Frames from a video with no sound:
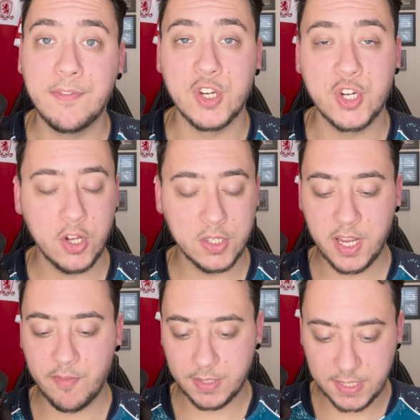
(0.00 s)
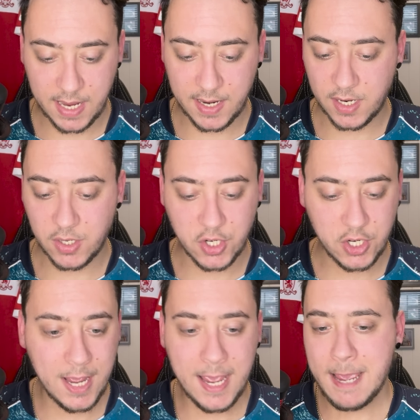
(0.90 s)
for shot save percentage.
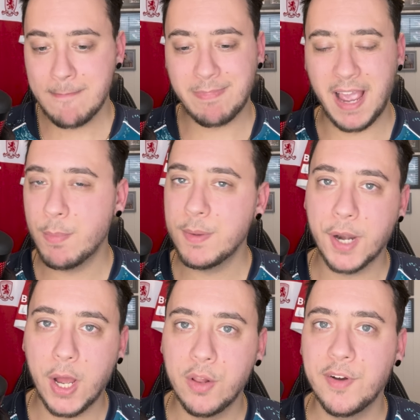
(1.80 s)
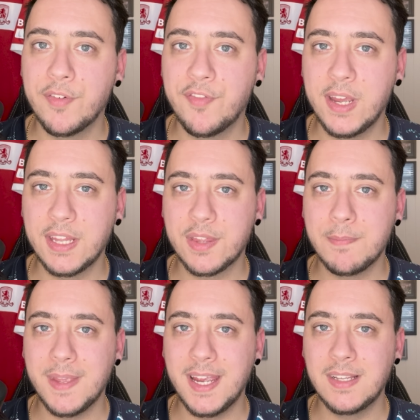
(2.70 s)
Can we put all of our faith
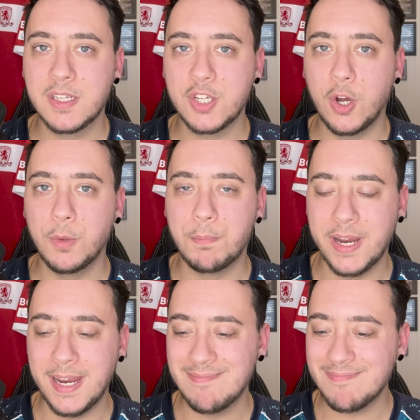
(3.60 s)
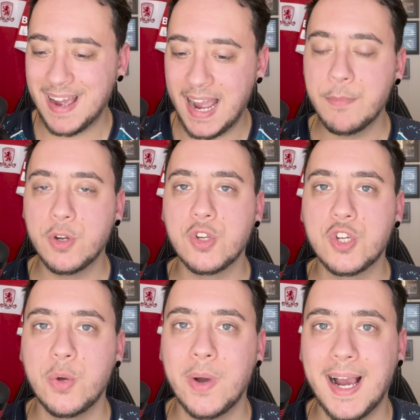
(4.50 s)
in Sol Brynn? I'm not
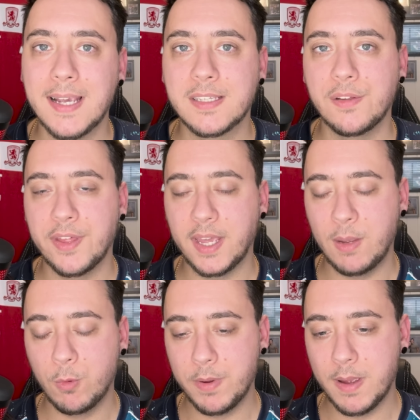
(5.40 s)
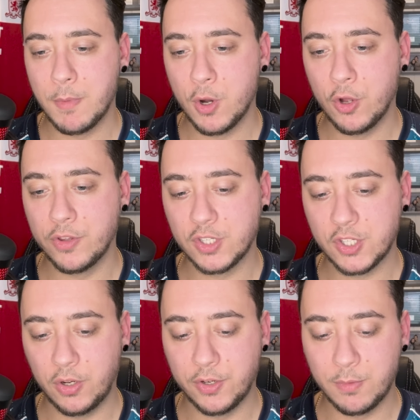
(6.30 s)
sure. I still think he would be a more than
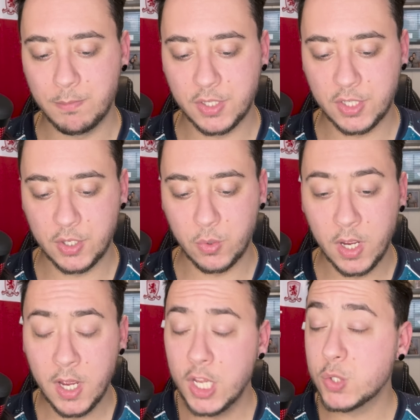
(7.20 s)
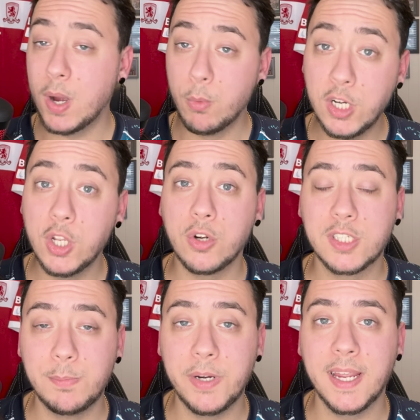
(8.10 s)
solid number 2. So I would look
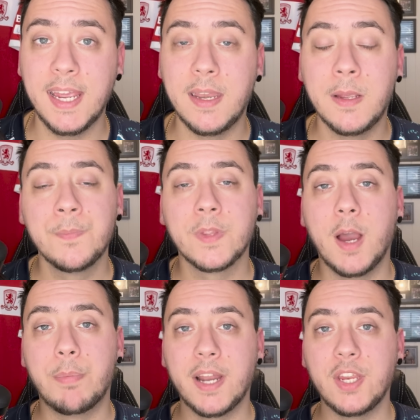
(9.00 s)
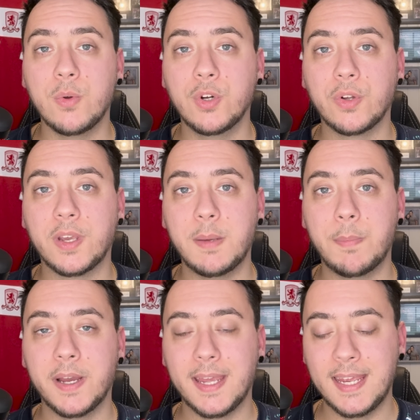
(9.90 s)
to bring in a brand new
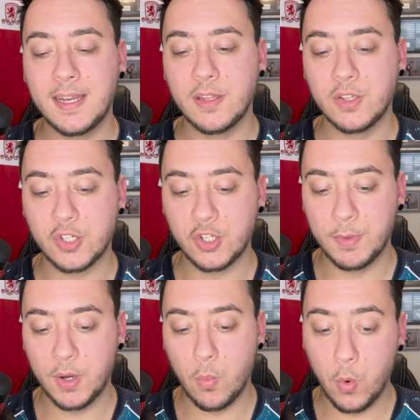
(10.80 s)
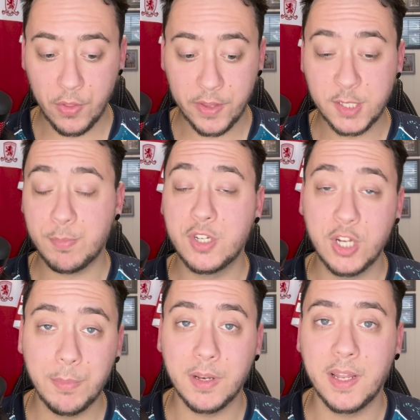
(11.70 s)
goalkeeper in the summer, one that is
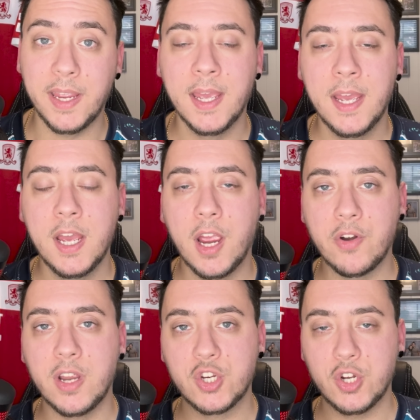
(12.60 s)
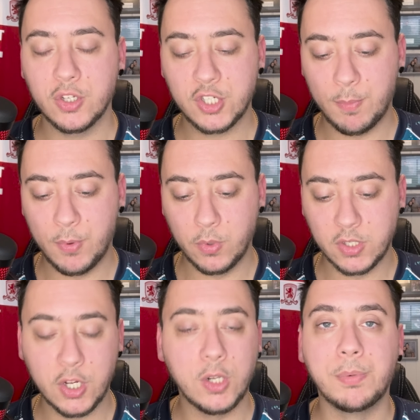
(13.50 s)
predominantly a great shot stopper with
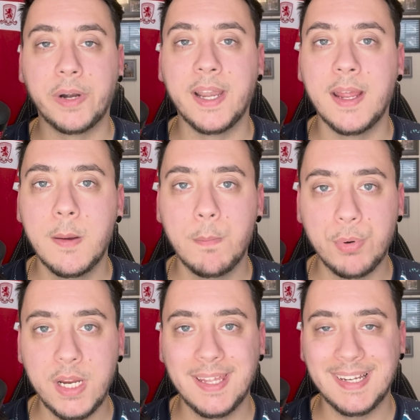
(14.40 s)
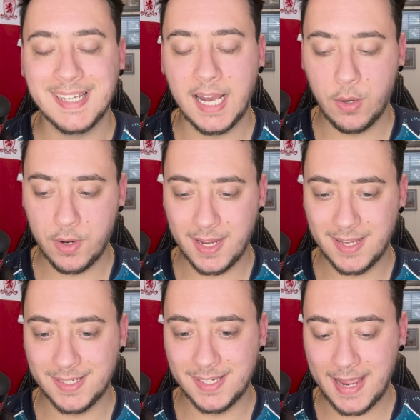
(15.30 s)
Sol Brynn breathing down
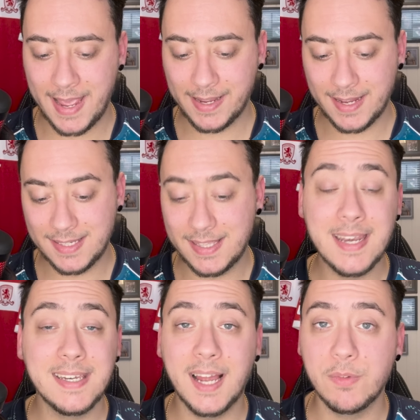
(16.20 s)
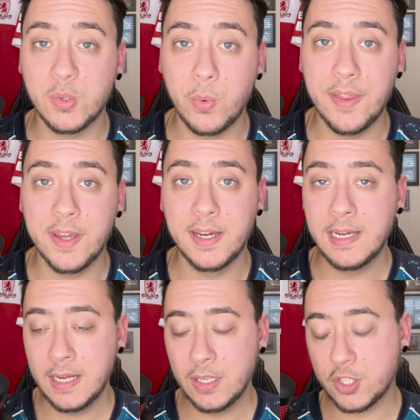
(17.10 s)
his neck. It's then down to whether
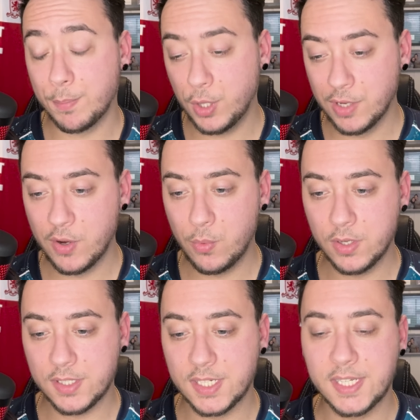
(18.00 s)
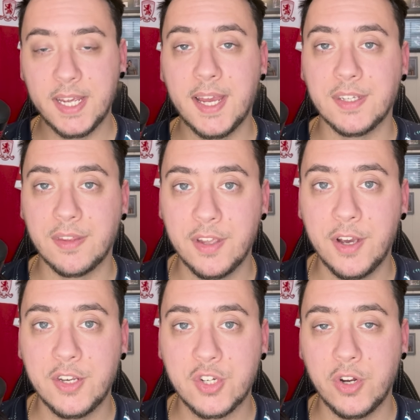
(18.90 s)
Tom Glover wants to stay as a
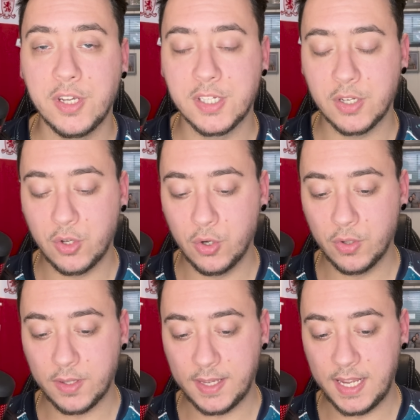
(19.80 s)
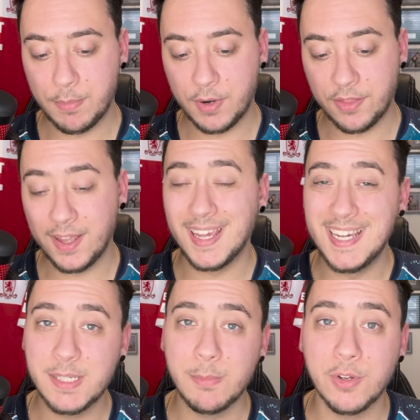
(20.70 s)
third choice goalkeeper. I think
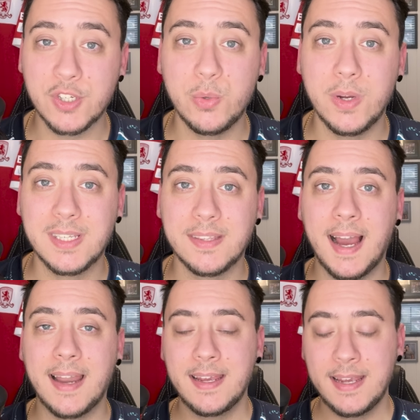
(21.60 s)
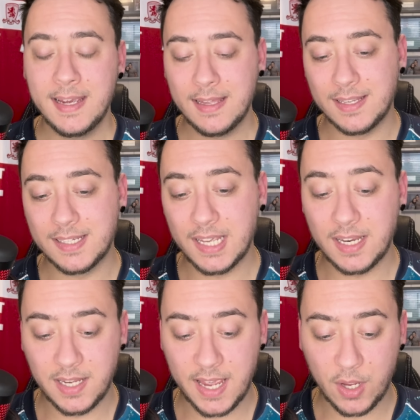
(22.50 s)
he's more suited to that than Seny
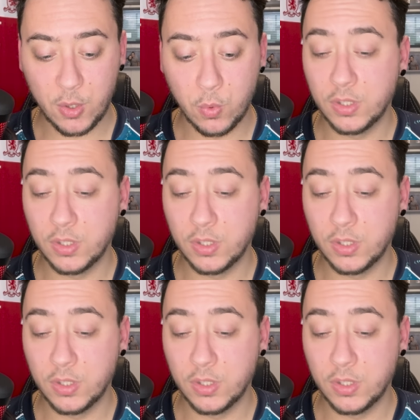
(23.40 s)
Dieng, who will